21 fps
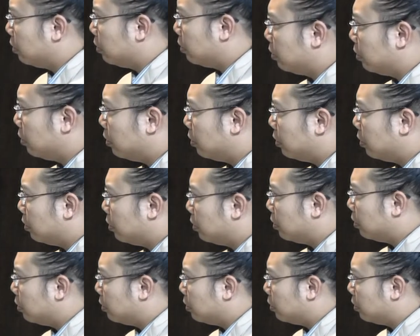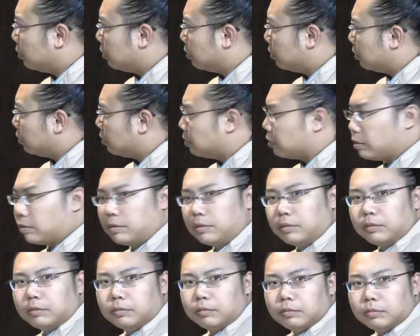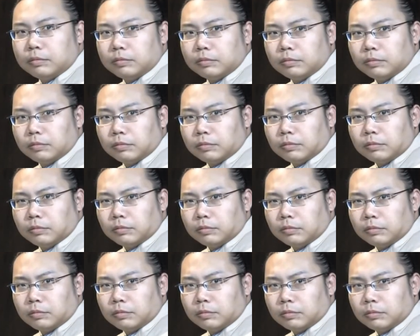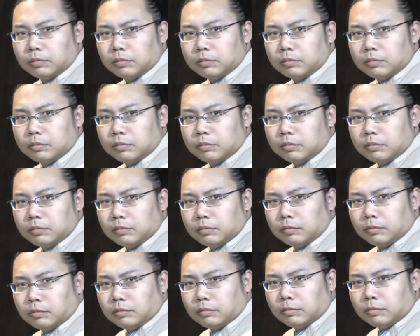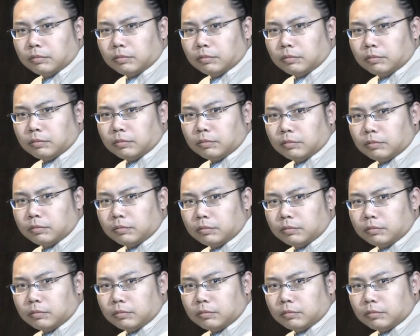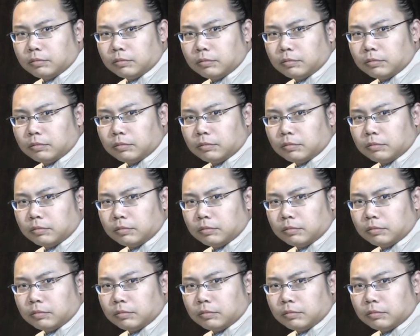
(not speaking)